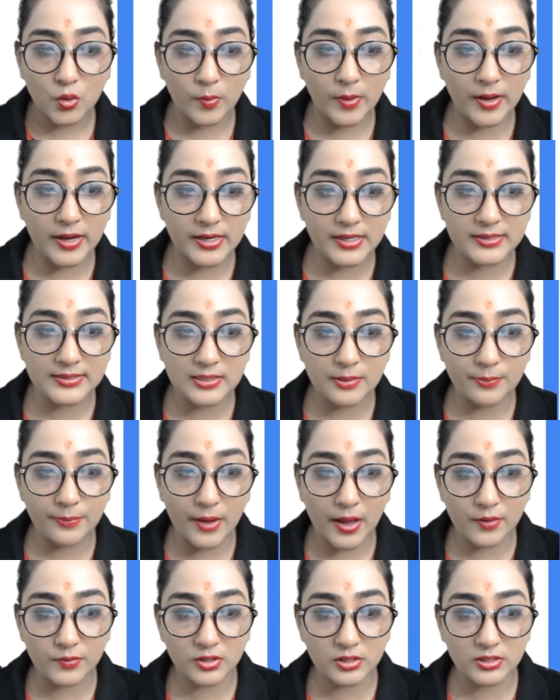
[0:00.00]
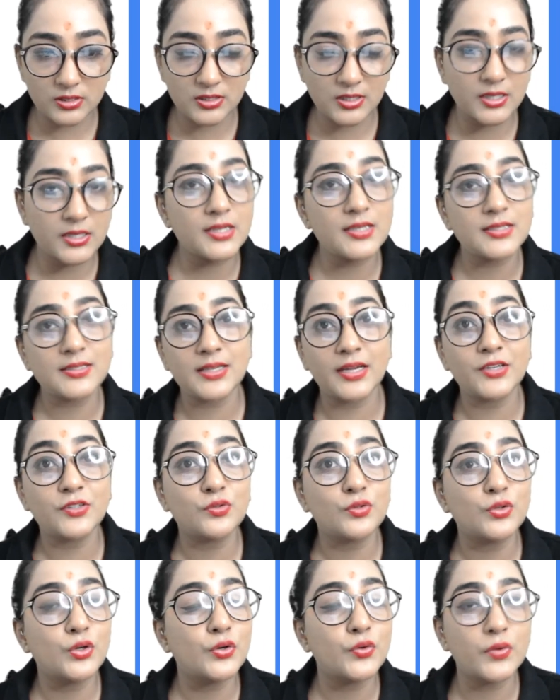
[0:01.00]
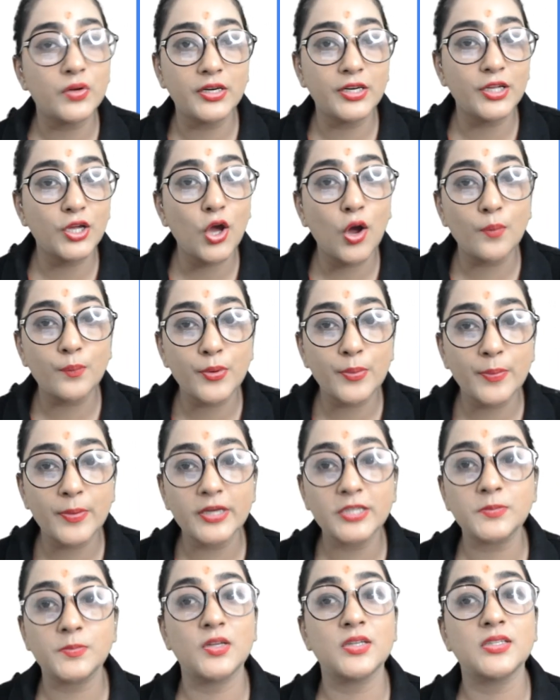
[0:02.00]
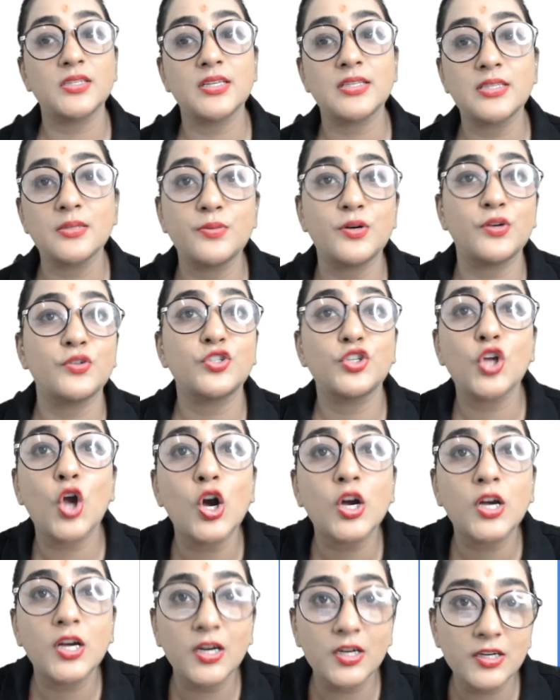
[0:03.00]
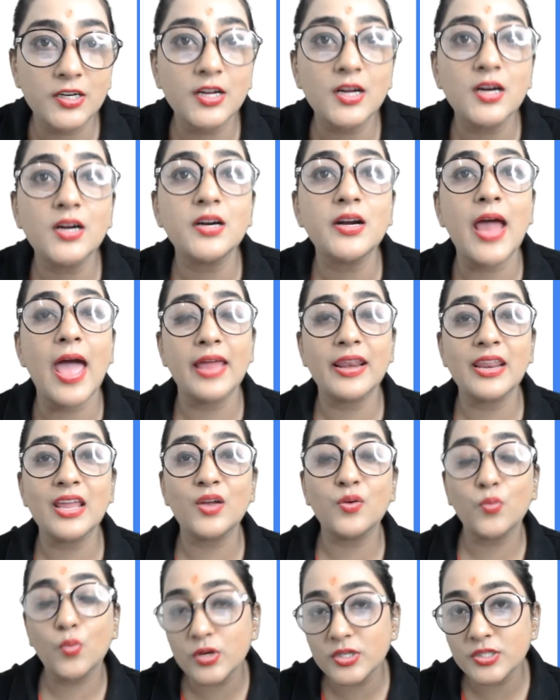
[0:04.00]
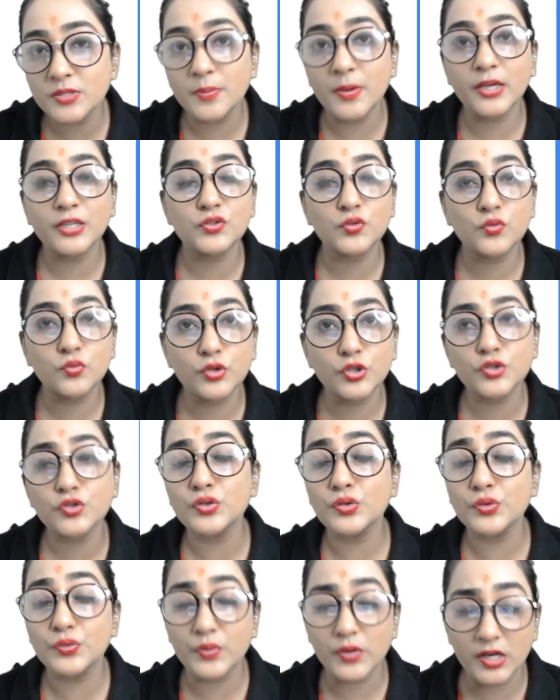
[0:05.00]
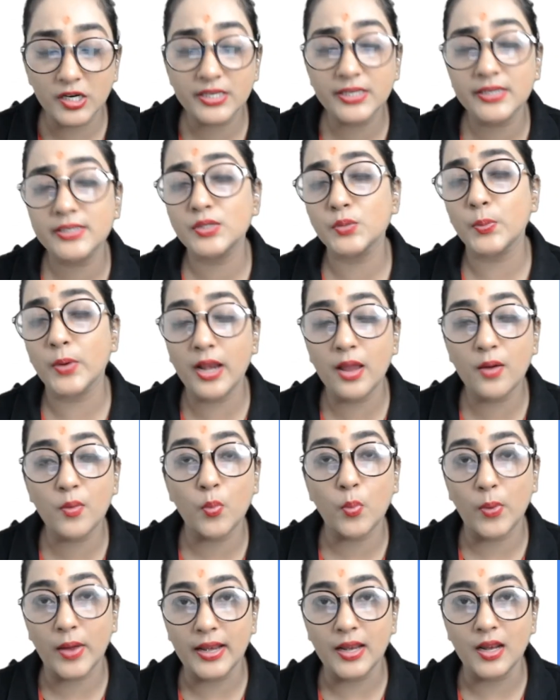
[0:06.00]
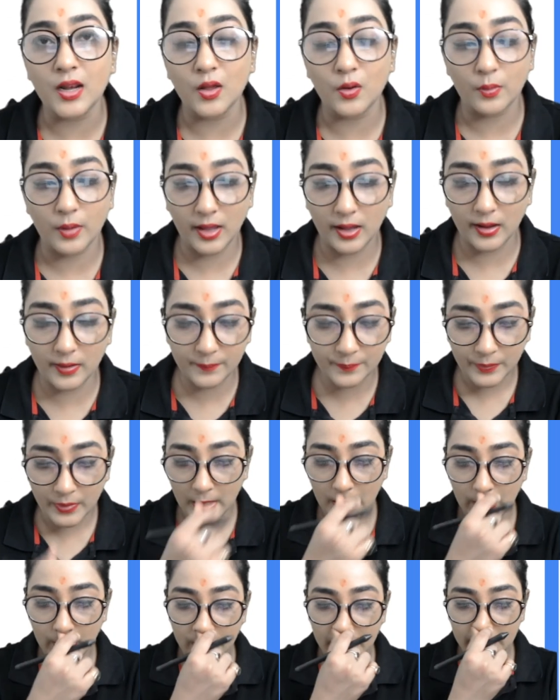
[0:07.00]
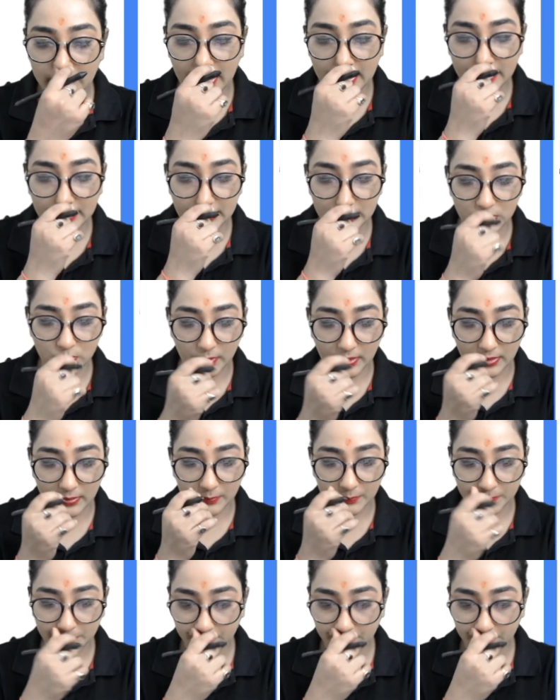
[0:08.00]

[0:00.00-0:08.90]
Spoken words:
when it's about the studies, I do not really compromise because it's about your career and I want my students to really develop well. Okay? That is why.